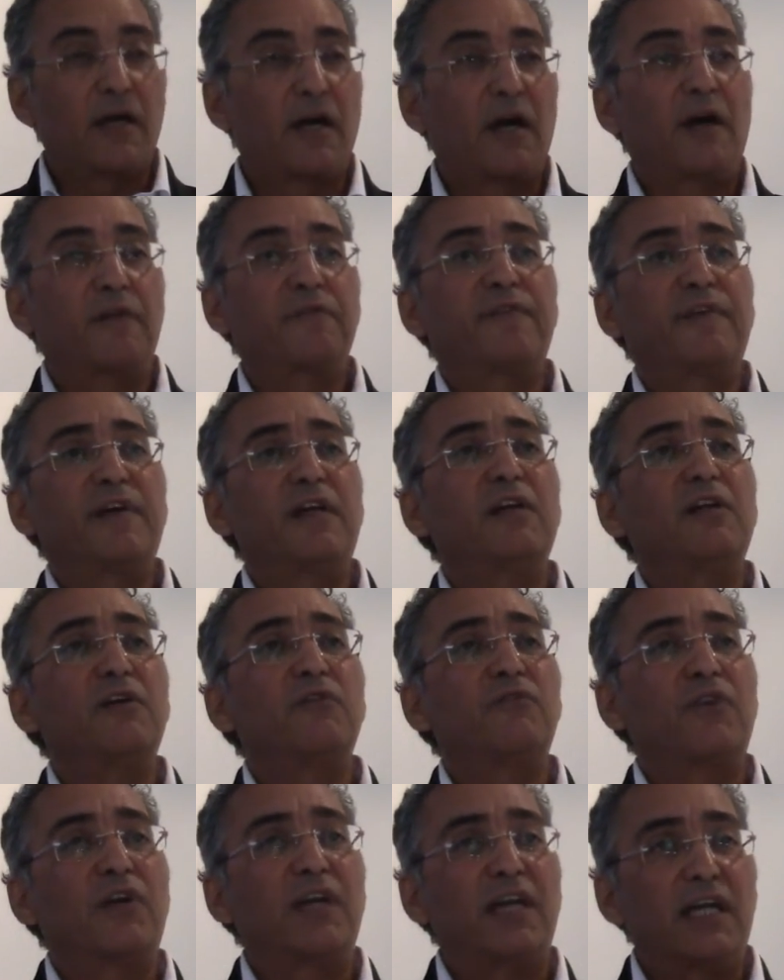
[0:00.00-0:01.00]
I feel
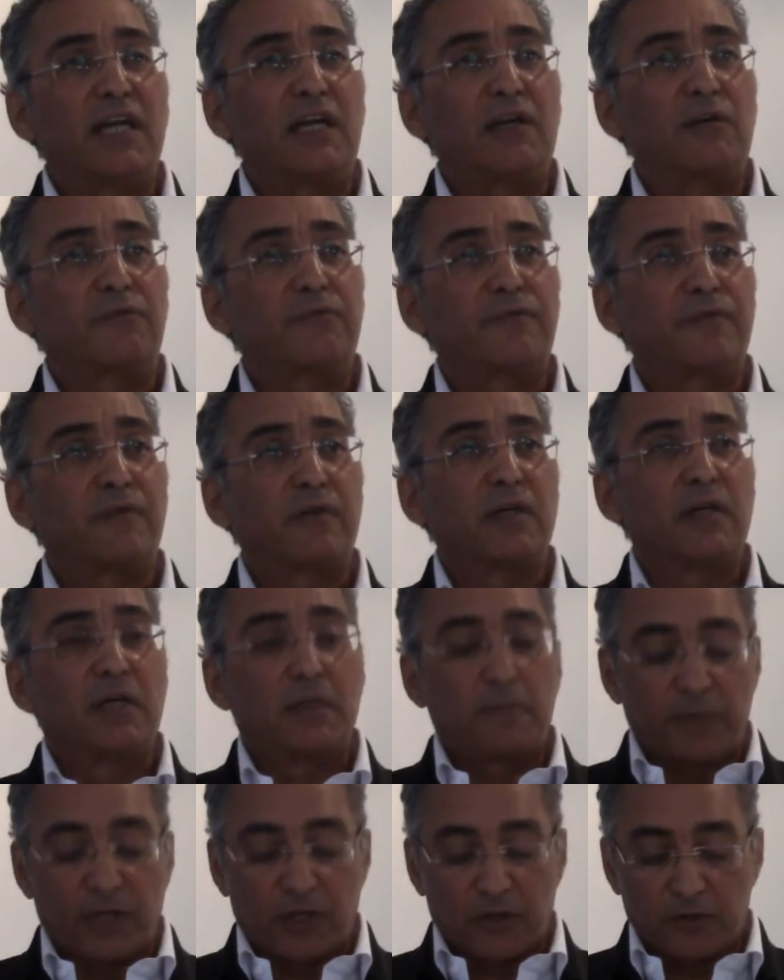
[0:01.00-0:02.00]
relief
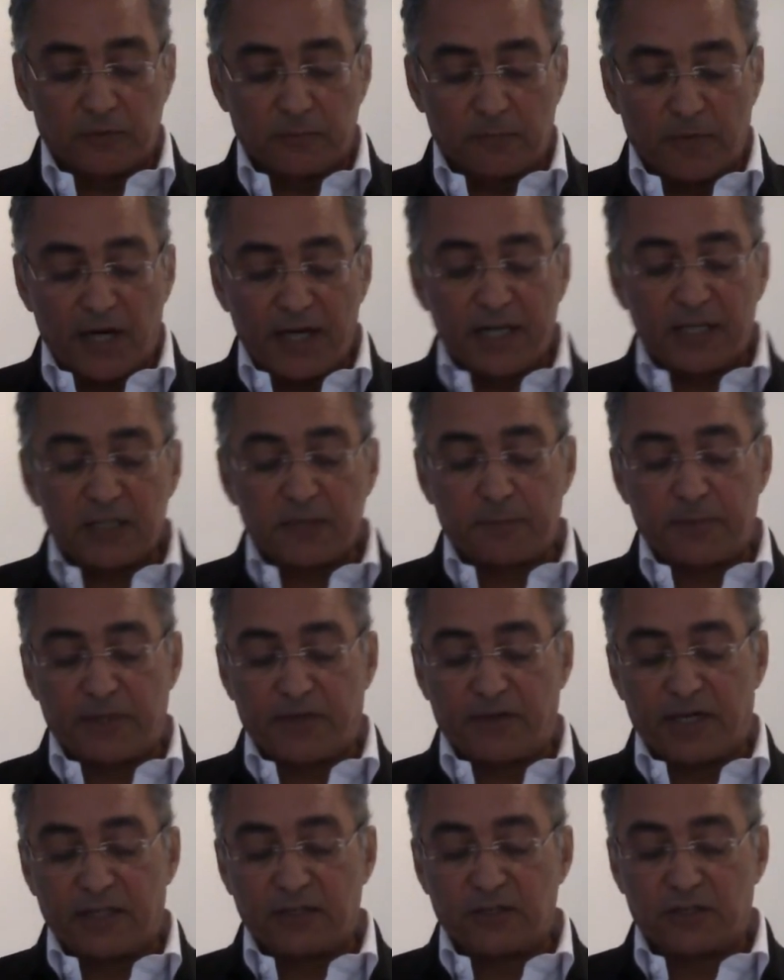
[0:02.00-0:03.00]
because my
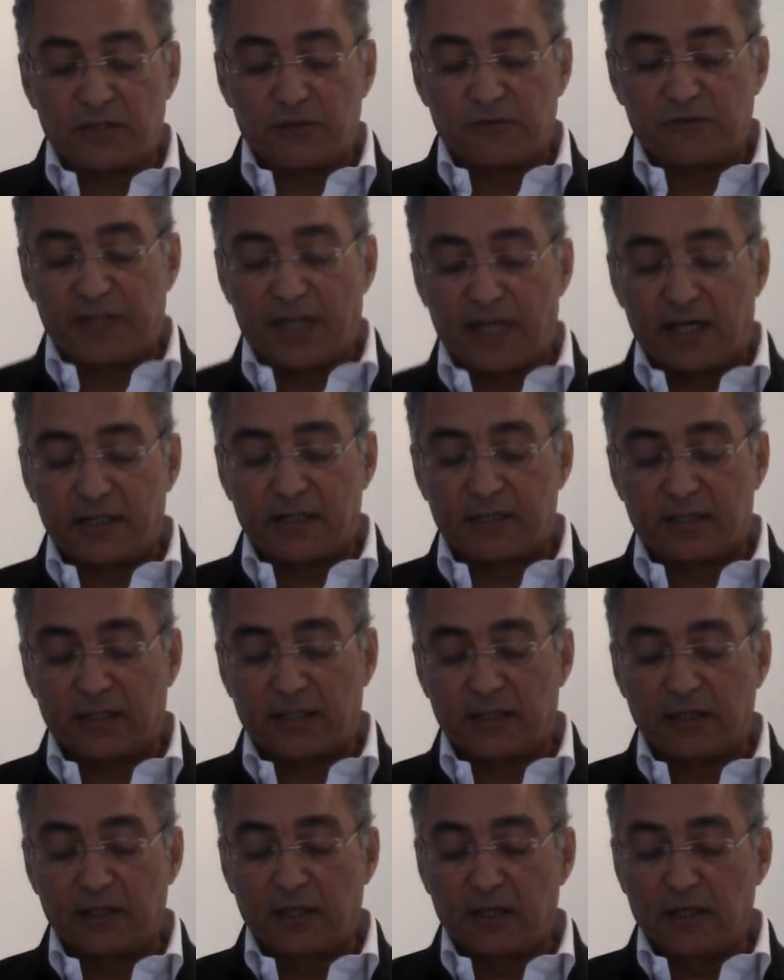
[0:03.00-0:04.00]
experiential
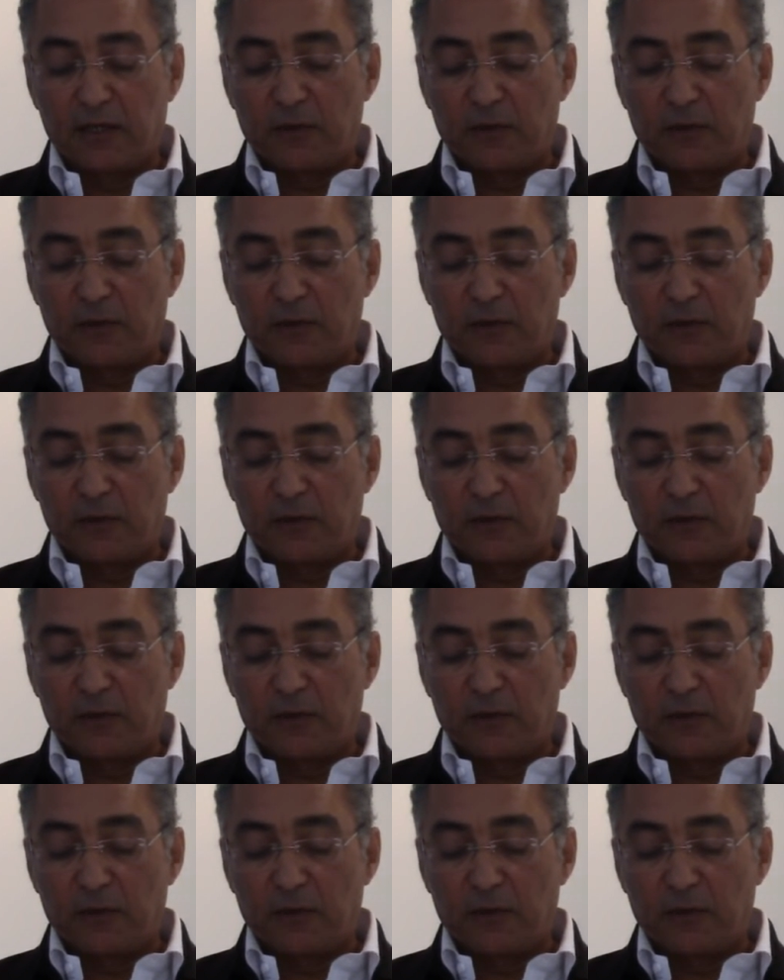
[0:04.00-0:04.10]
reality,